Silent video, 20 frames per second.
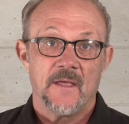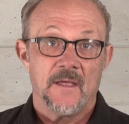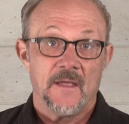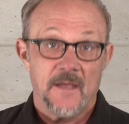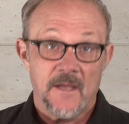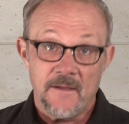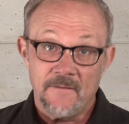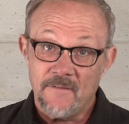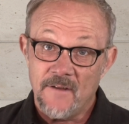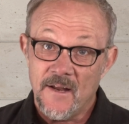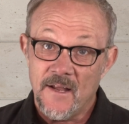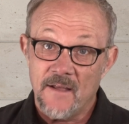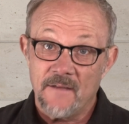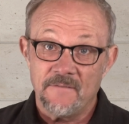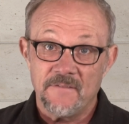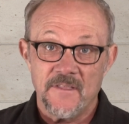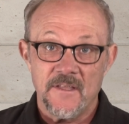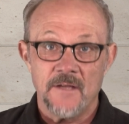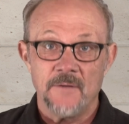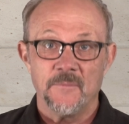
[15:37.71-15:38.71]
Even
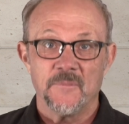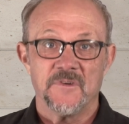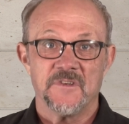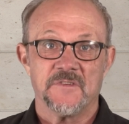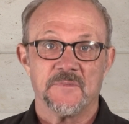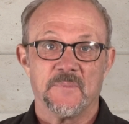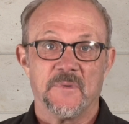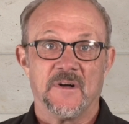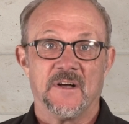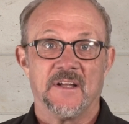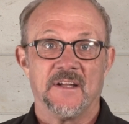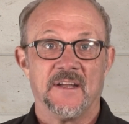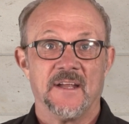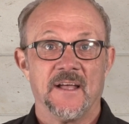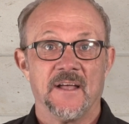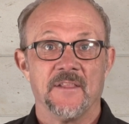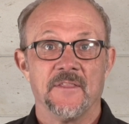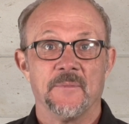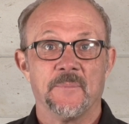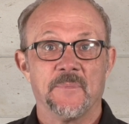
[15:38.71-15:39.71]
have them respond
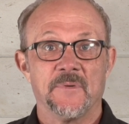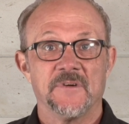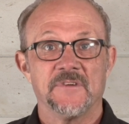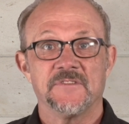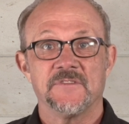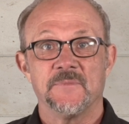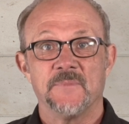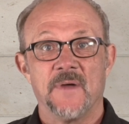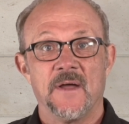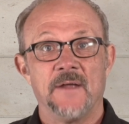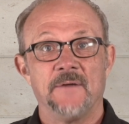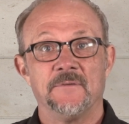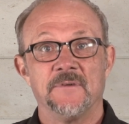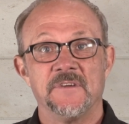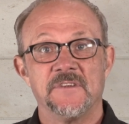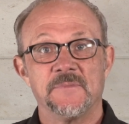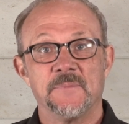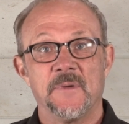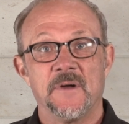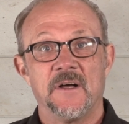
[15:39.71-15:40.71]
how the person might
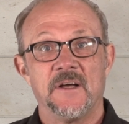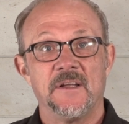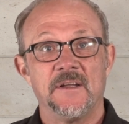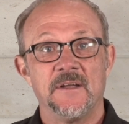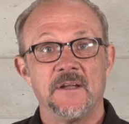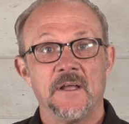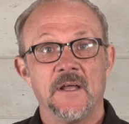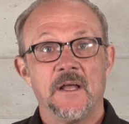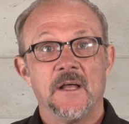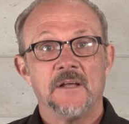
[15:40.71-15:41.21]
respond